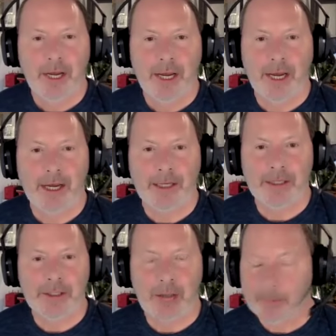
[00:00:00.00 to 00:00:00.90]

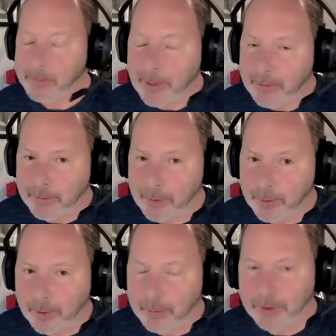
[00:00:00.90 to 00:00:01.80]
And I'm a baby
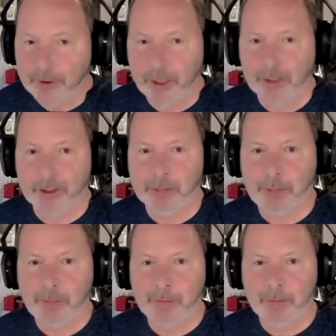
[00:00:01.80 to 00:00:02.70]
boomer. I'm on the tail end of the
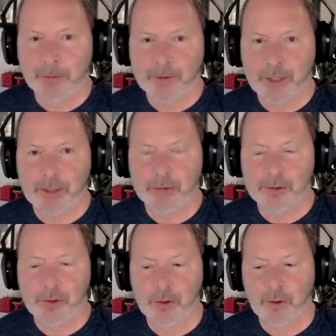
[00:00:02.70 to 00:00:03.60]
baby boomer cycle.
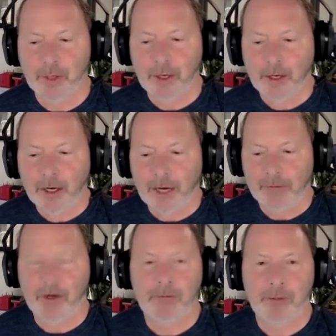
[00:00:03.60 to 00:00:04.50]
So I've
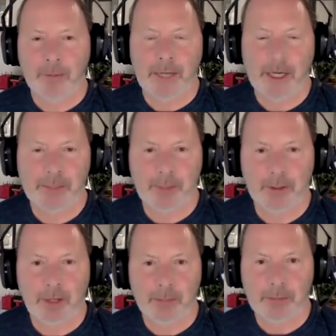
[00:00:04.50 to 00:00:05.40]
often been asked by a
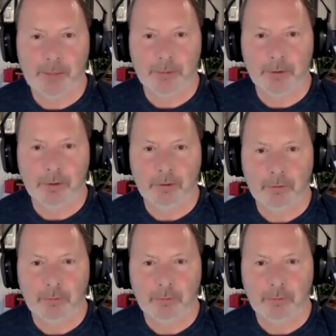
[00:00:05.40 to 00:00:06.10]
lot of people,